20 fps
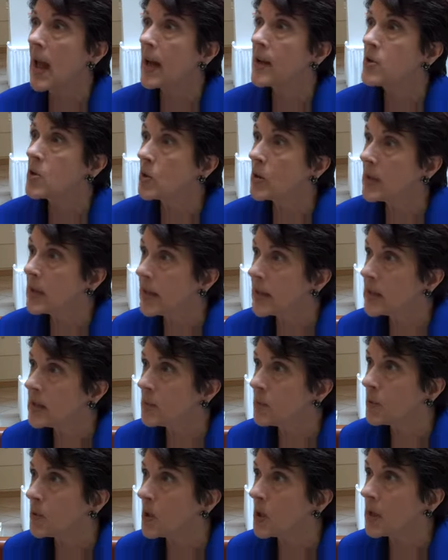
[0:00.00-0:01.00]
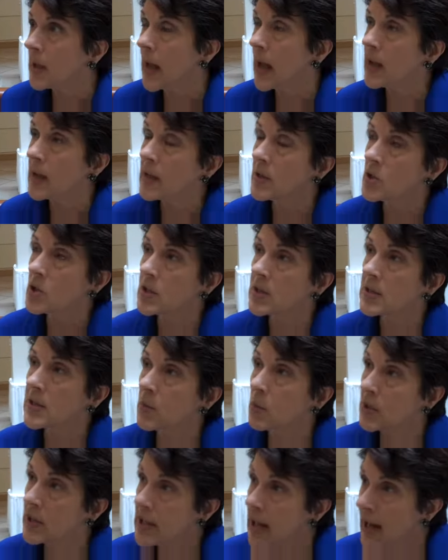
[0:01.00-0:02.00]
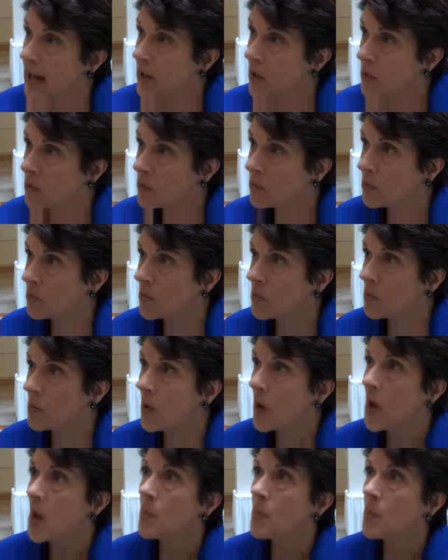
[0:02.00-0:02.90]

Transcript: and you can get the book, and it just will take you through